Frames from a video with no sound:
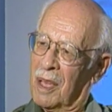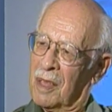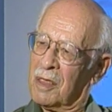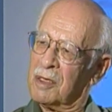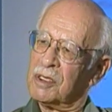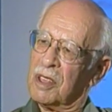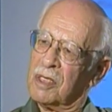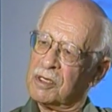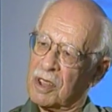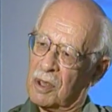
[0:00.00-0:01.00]
And this,
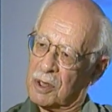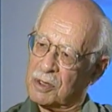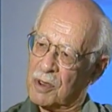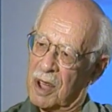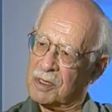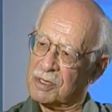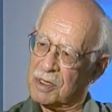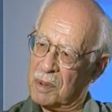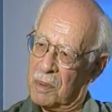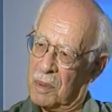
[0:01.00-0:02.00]
this illustrates